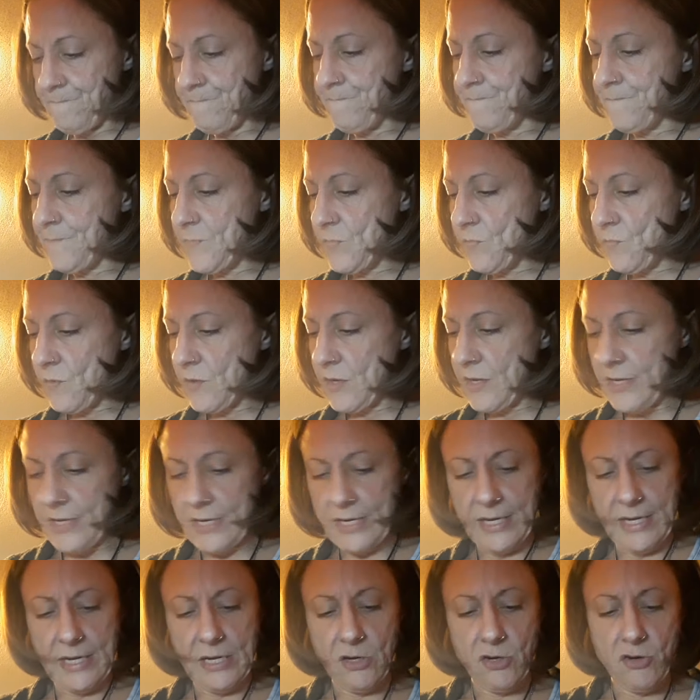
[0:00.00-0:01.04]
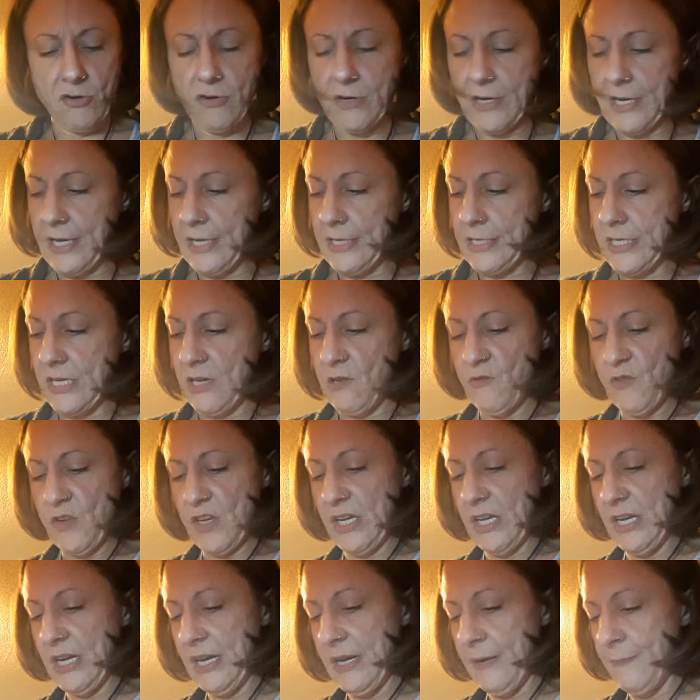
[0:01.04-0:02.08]
Okay,
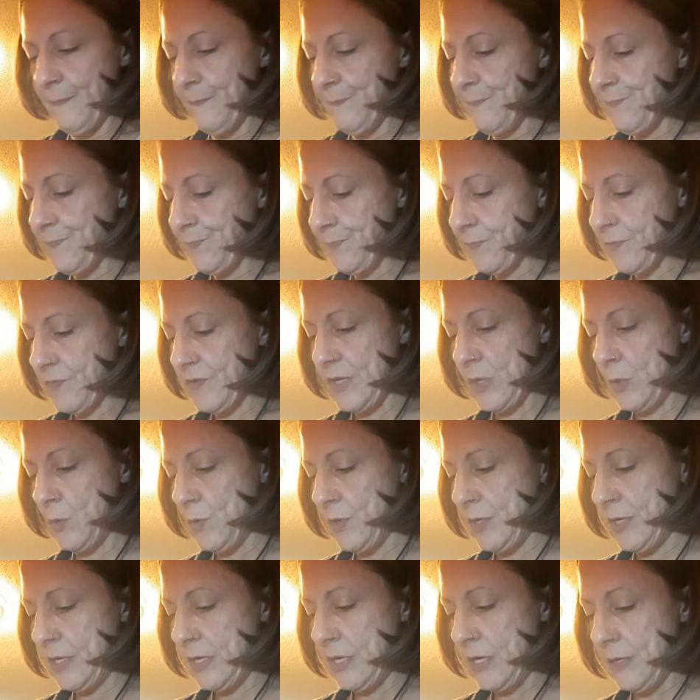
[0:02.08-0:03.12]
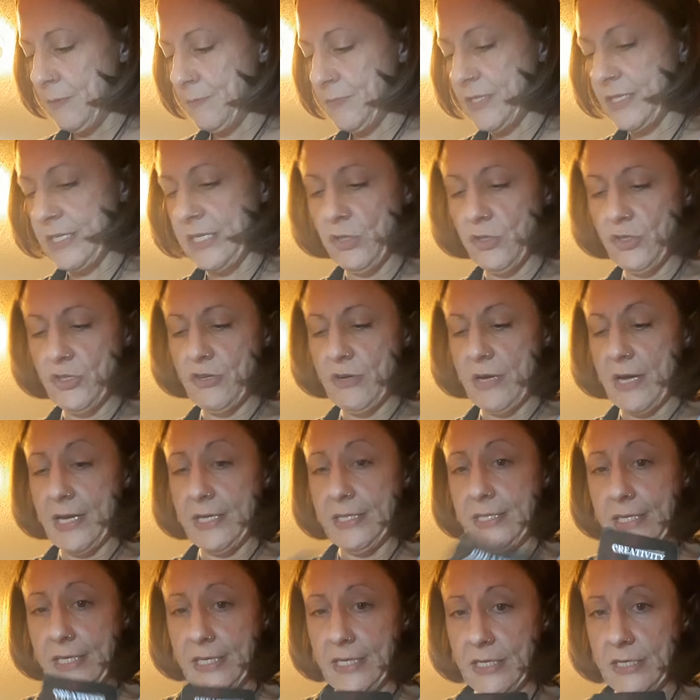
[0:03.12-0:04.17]
creativity. Someone steals your
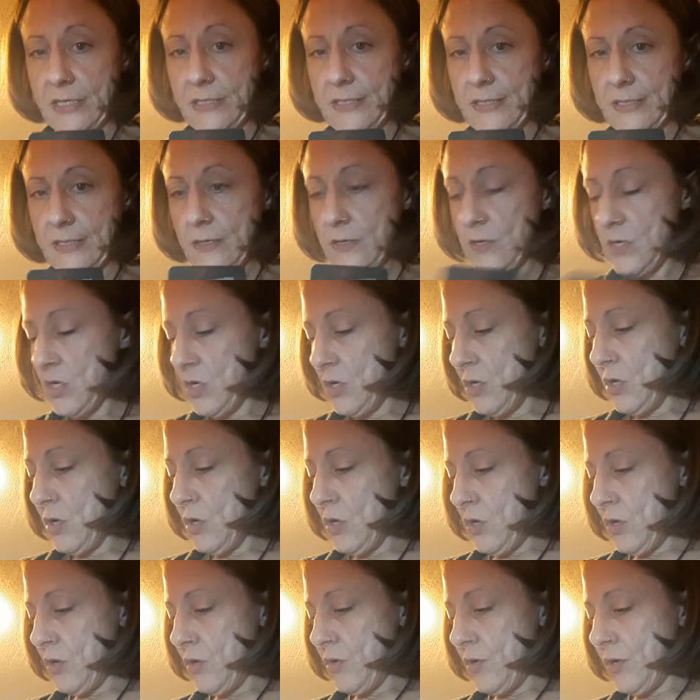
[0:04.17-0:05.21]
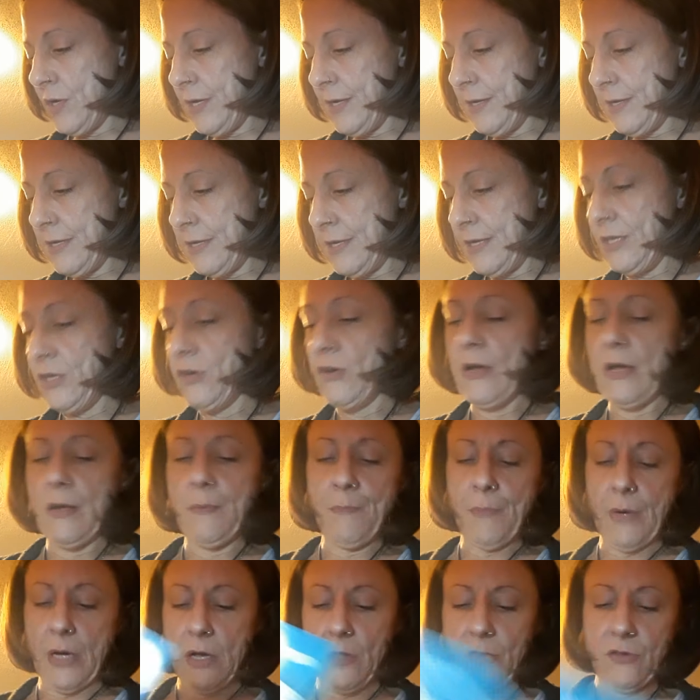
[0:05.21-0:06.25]
ideas, all right? And you're
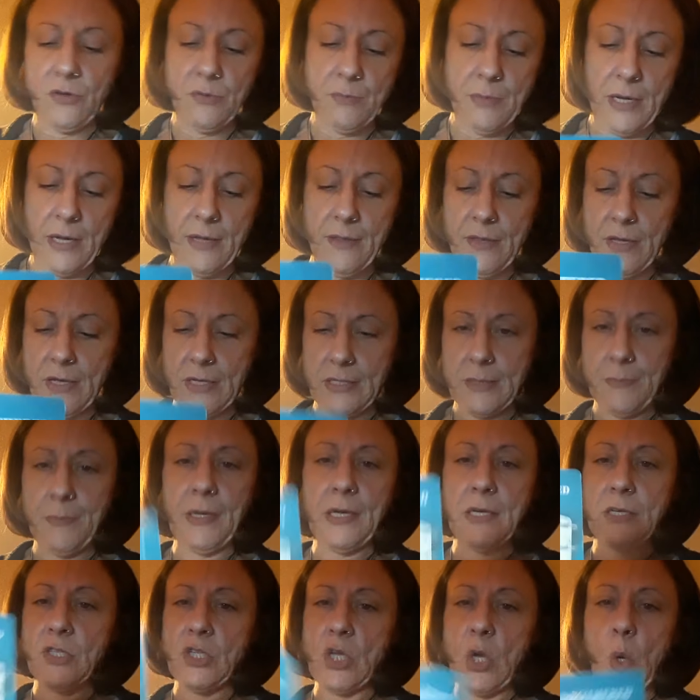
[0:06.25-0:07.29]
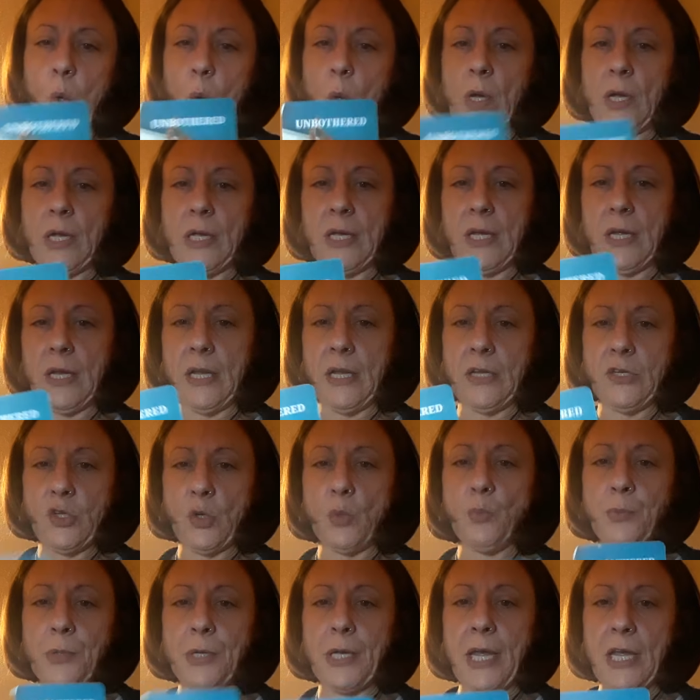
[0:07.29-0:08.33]
unbothered by this because no one can
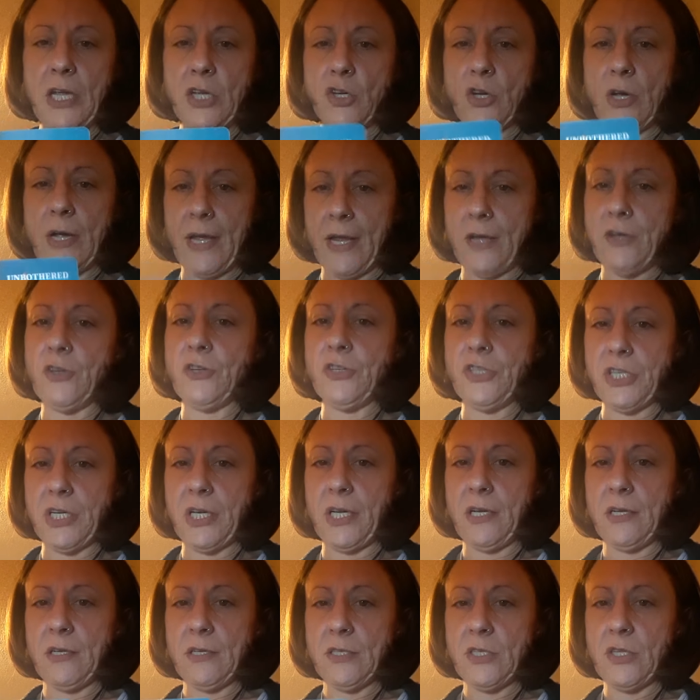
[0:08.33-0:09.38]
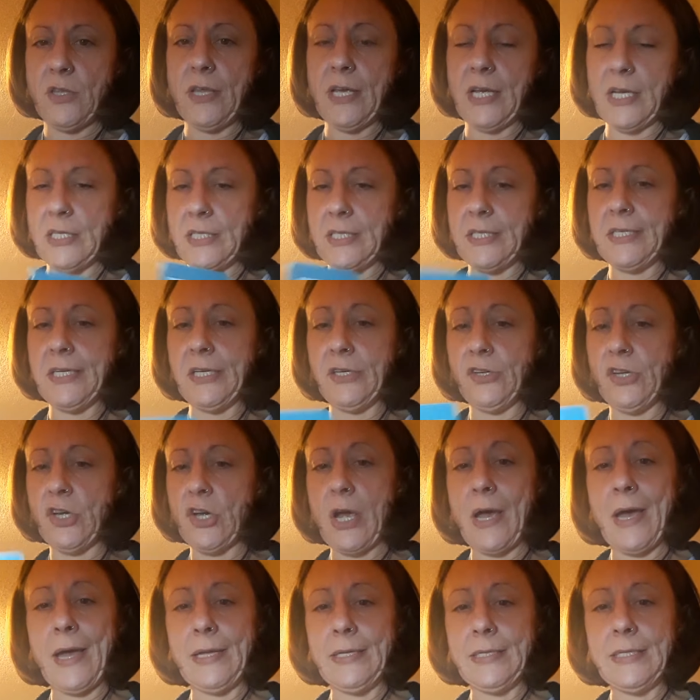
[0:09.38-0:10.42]
duplicate your energy. So they can steal
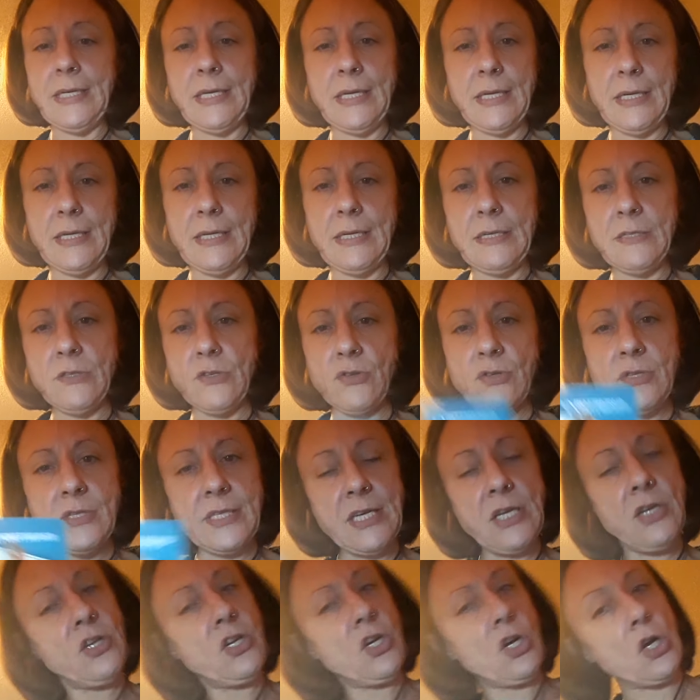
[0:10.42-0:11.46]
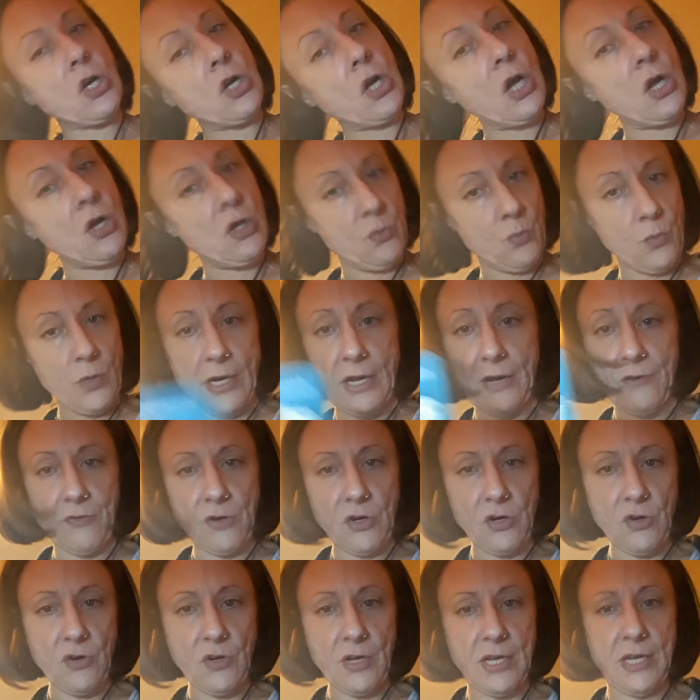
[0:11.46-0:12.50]
your ideas or steal your
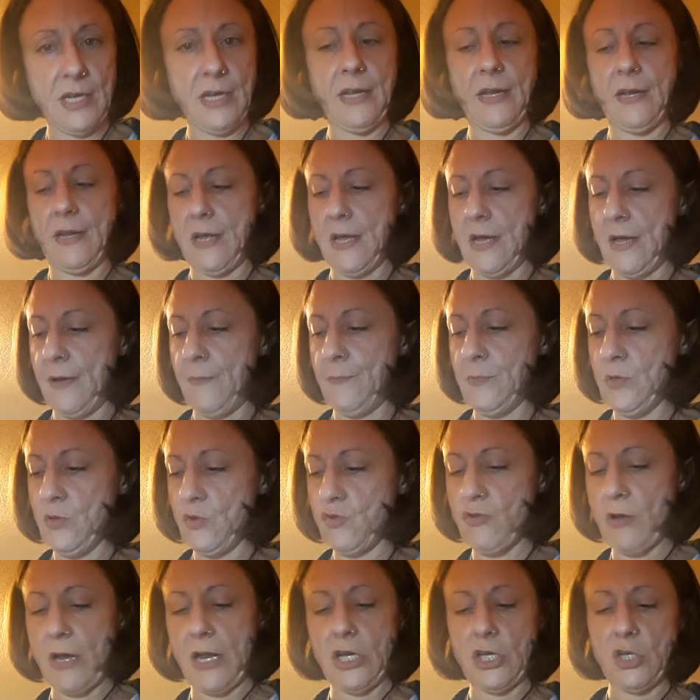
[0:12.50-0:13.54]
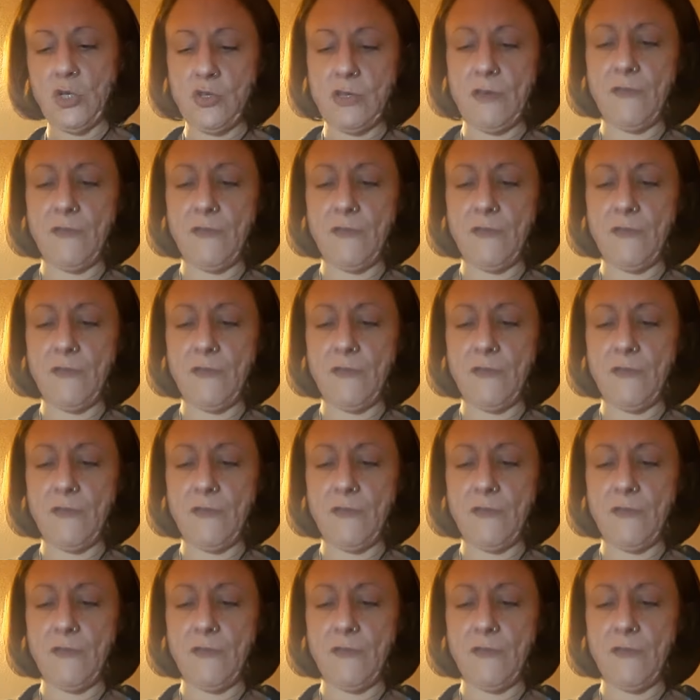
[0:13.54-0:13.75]
whatever and try to use